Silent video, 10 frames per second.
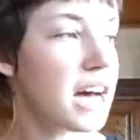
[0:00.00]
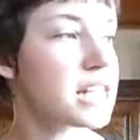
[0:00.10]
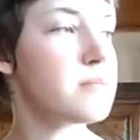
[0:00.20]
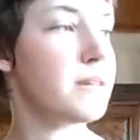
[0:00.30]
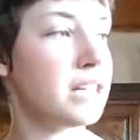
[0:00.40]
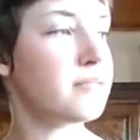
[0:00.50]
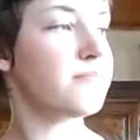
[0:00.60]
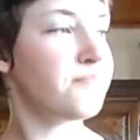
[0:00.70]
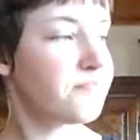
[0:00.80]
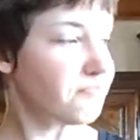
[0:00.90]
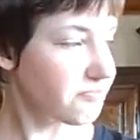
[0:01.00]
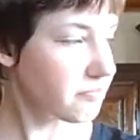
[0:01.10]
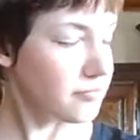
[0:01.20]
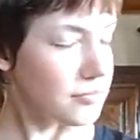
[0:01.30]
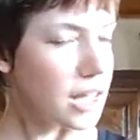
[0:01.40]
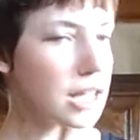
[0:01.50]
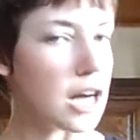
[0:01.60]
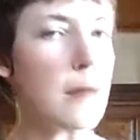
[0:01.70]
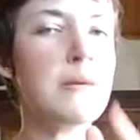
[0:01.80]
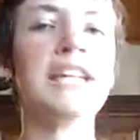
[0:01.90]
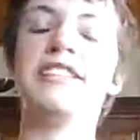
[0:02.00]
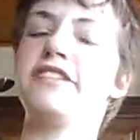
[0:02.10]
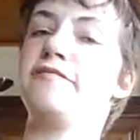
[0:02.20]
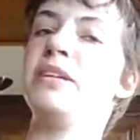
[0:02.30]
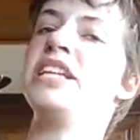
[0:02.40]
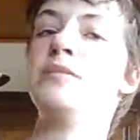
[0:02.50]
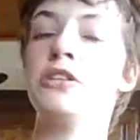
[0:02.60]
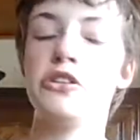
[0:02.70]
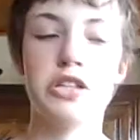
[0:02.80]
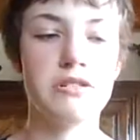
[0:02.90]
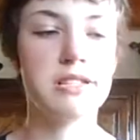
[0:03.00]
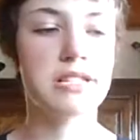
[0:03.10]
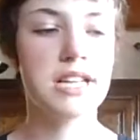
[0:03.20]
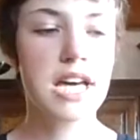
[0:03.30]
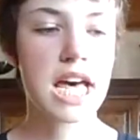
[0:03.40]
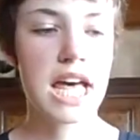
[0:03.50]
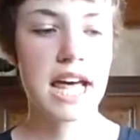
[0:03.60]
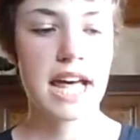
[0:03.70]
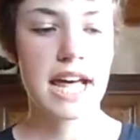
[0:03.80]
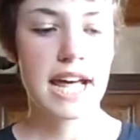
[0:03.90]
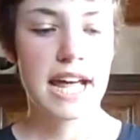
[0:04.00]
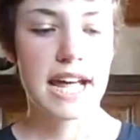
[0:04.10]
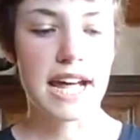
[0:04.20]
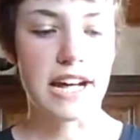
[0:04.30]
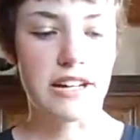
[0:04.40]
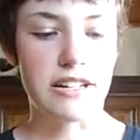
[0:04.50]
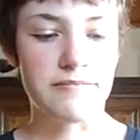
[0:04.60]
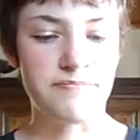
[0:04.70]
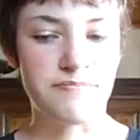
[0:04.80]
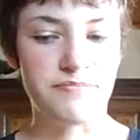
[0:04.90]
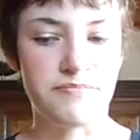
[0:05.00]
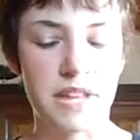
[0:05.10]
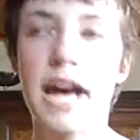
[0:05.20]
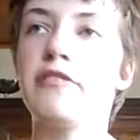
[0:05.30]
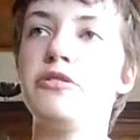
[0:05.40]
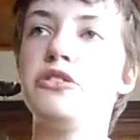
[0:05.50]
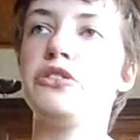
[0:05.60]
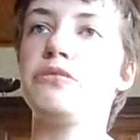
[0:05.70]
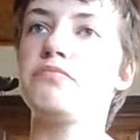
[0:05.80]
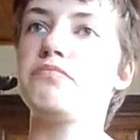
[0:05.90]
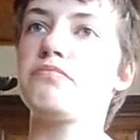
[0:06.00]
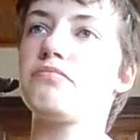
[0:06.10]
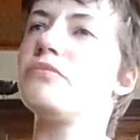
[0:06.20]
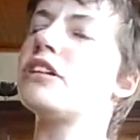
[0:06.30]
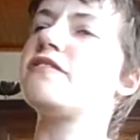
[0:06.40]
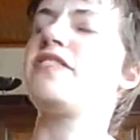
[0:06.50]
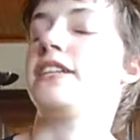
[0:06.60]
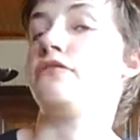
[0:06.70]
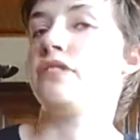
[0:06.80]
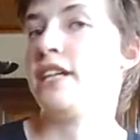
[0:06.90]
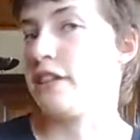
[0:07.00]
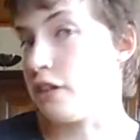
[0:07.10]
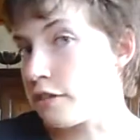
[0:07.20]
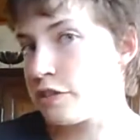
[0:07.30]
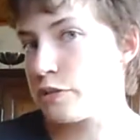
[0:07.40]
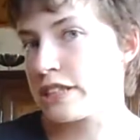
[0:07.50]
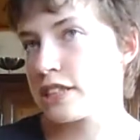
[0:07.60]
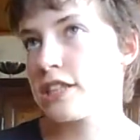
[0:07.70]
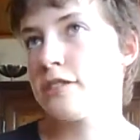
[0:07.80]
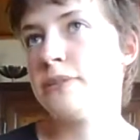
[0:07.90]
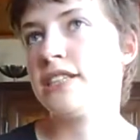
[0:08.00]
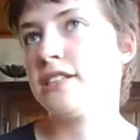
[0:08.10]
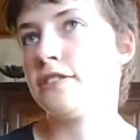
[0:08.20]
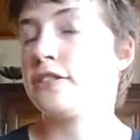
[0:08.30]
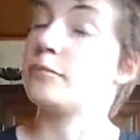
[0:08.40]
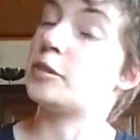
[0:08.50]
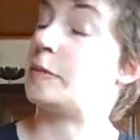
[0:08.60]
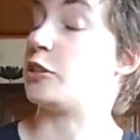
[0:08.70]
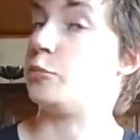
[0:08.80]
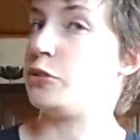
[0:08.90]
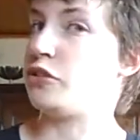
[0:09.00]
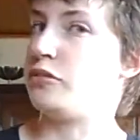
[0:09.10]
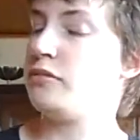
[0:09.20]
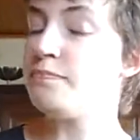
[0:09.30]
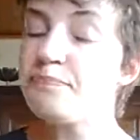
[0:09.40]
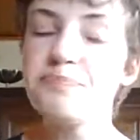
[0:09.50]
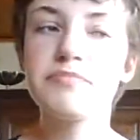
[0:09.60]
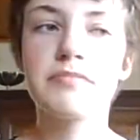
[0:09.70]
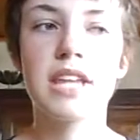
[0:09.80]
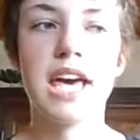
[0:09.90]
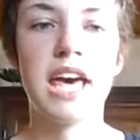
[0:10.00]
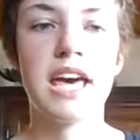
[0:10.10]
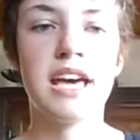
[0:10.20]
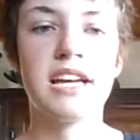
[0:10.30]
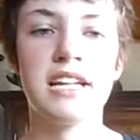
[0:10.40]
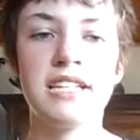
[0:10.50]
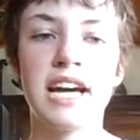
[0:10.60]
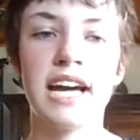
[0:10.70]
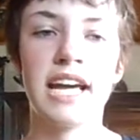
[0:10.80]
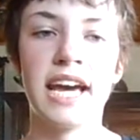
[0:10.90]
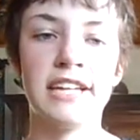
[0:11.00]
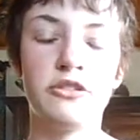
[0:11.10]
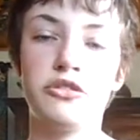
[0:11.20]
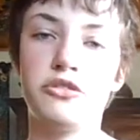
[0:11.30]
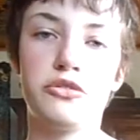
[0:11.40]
has been a mix of many emotions. I was not feeling well at all a few weeks ago because of some special person, and I had